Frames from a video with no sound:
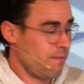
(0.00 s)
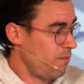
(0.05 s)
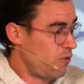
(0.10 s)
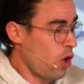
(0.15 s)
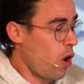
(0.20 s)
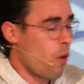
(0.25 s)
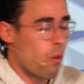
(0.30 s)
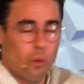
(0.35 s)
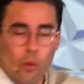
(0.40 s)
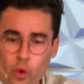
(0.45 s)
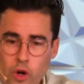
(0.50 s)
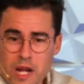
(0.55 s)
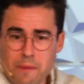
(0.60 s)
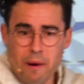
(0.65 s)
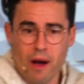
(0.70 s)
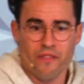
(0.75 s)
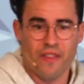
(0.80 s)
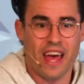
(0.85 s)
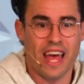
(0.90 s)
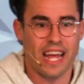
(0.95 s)
don't worry
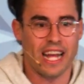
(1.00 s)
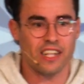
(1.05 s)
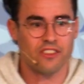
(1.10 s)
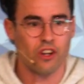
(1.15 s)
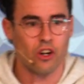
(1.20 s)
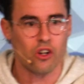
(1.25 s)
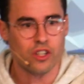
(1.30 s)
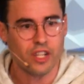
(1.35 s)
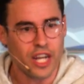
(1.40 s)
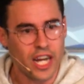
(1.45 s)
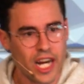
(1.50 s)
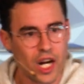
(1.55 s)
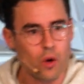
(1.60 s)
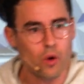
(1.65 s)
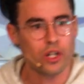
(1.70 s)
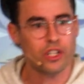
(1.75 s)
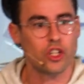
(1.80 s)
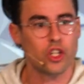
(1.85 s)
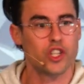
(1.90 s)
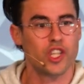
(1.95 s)
about that. It's our
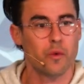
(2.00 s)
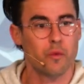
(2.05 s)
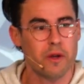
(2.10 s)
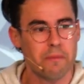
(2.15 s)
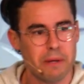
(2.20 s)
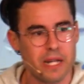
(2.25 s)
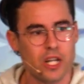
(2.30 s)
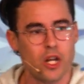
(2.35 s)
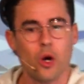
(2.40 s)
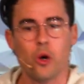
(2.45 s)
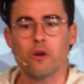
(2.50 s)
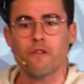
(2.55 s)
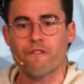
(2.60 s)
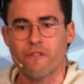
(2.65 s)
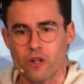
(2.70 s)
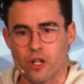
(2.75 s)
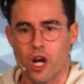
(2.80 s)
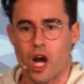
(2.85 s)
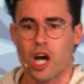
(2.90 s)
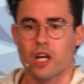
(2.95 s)
character that we be known
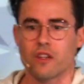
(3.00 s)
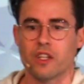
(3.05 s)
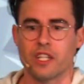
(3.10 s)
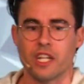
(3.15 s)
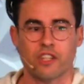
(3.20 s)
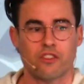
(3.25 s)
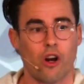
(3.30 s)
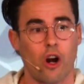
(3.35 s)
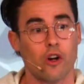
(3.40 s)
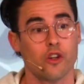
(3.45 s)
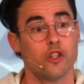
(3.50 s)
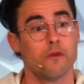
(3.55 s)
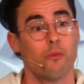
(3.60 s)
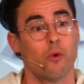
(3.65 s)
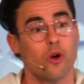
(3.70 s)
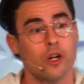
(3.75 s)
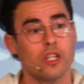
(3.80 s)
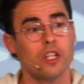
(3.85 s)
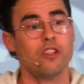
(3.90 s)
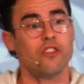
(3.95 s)
for godliness. Are you
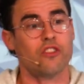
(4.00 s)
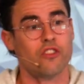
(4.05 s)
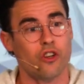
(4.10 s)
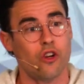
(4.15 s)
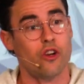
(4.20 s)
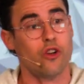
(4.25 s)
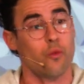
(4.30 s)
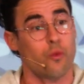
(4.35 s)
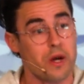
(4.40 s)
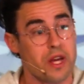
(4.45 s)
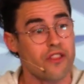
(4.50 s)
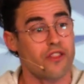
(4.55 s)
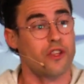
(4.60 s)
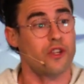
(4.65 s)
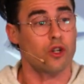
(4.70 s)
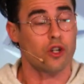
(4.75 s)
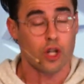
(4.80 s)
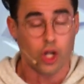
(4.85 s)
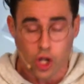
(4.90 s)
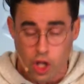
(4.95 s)
more concerned with
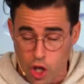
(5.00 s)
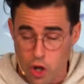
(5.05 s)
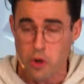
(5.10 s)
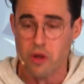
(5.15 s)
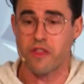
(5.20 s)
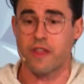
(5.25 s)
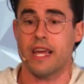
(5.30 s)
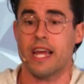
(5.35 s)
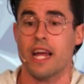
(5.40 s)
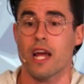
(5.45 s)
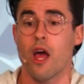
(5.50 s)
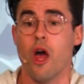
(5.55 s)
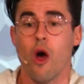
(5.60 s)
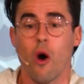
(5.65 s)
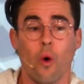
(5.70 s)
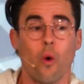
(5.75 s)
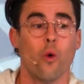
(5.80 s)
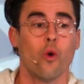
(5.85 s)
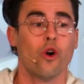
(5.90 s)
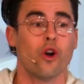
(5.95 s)
your clothing
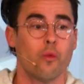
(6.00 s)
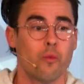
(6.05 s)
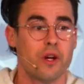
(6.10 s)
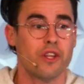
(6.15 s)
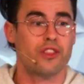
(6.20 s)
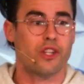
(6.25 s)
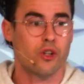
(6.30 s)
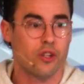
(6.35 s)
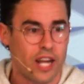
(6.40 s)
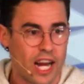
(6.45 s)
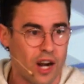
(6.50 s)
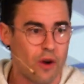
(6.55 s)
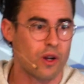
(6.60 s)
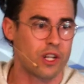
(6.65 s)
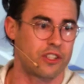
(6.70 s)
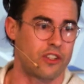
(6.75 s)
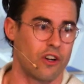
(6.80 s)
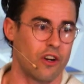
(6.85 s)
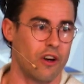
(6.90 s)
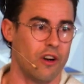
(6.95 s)
or with your
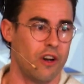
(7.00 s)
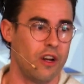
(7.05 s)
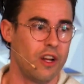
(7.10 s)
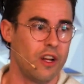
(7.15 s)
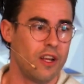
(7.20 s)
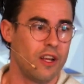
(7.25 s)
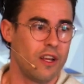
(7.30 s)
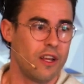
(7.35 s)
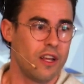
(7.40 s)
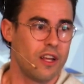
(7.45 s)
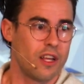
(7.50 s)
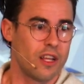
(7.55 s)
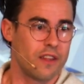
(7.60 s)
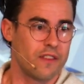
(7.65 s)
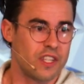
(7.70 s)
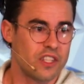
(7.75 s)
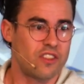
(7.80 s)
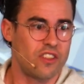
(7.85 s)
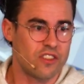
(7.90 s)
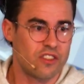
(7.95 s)
character?
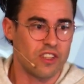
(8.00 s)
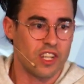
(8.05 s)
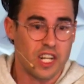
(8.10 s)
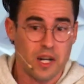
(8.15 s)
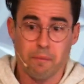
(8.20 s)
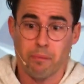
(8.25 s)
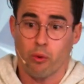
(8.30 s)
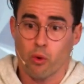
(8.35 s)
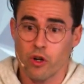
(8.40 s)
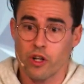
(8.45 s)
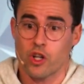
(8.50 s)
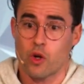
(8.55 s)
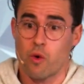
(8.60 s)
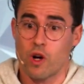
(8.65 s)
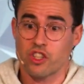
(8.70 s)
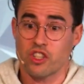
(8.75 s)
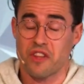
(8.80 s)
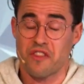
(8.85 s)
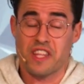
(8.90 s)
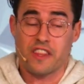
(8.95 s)
This is an important
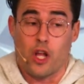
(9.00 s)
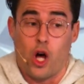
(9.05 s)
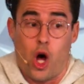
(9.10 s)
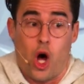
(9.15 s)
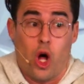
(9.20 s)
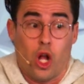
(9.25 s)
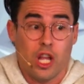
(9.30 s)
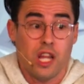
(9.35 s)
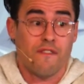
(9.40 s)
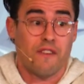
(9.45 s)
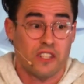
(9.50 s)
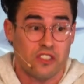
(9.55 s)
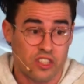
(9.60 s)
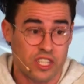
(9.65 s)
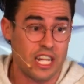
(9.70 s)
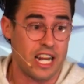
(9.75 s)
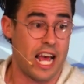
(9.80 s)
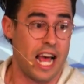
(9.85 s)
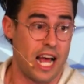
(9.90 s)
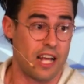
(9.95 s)
question I think that all of us
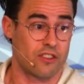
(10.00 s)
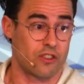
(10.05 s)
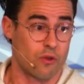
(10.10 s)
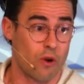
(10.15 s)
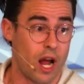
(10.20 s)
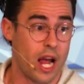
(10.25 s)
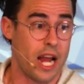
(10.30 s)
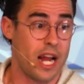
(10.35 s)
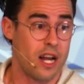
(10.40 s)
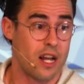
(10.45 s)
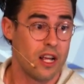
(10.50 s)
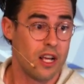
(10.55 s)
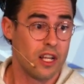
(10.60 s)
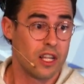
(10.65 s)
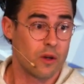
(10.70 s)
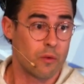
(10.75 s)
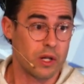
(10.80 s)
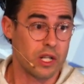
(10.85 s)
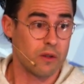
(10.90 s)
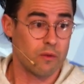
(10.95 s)
can ask, right?
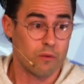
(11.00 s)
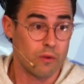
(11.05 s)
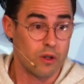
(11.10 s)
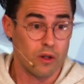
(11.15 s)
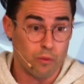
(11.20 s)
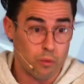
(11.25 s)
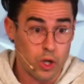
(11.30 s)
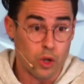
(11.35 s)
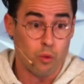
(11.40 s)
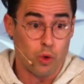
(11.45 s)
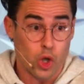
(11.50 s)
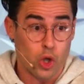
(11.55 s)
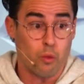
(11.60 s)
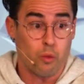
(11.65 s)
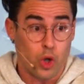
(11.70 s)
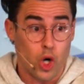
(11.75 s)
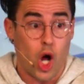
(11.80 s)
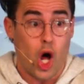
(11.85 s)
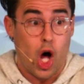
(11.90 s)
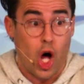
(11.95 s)
We, we're,
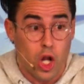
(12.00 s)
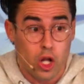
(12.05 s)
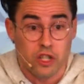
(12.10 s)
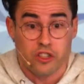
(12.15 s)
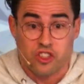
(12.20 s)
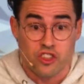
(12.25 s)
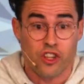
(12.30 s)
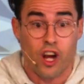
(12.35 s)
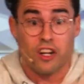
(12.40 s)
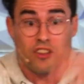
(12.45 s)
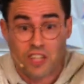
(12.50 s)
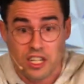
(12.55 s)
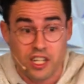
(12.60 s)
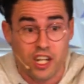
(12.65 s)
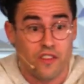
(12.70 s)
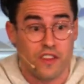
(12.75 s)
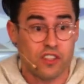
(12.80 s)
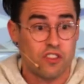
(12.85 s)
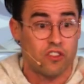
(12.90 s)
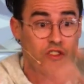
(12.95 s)
we're all sucked
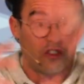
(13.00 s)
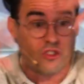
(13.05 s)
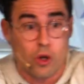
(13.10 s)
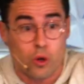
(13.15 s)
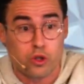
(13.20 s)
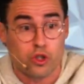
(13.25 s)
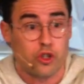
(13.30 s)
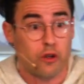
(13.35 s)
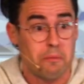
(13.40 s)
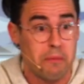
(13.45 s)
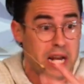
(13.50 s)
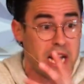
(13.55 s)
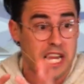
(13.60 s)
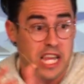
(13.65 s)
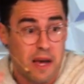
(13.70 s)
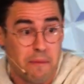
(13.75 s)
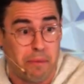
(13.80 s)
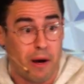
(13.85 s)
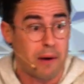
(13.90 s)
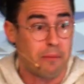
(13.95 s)
into this social
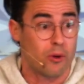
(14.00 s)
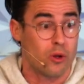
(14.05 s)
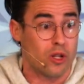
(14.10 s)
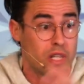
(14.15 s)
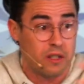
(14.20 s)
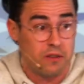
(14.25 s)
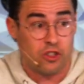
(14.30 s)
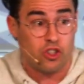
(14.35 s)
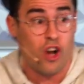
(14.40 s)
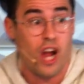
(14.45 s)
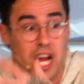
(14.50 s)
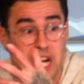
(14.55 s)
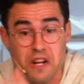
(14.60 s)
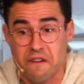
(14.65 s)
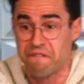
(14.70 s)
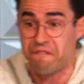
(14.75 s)
media bubble and trying to